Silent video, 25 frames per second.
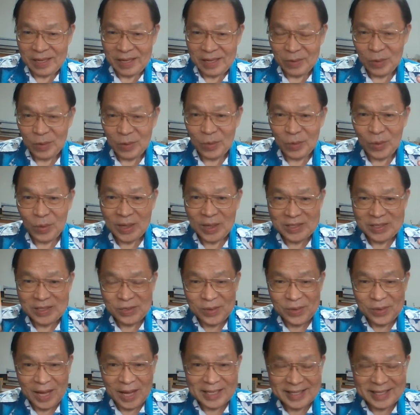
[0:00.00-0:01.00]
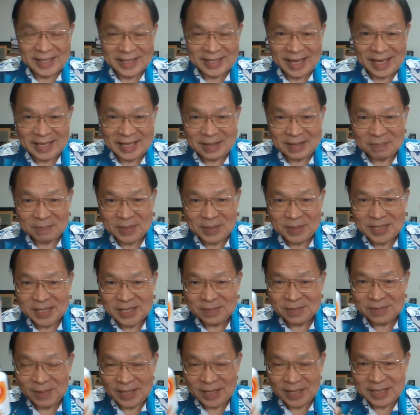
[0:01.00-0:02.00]
once you understand the business
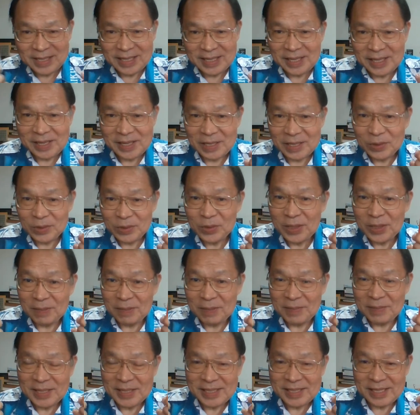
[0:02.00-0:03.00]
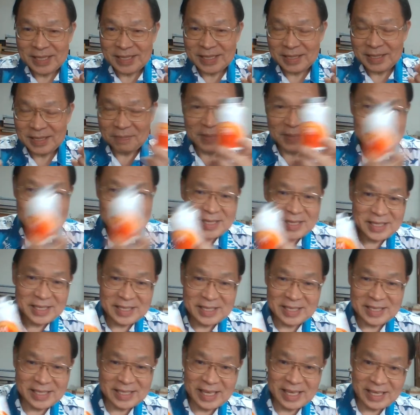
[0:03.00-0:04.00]
better, then you can do the business. The
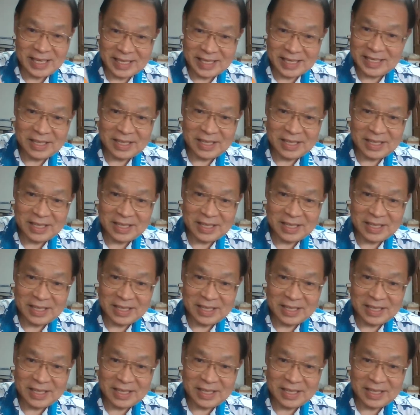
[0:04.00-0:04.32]
business is an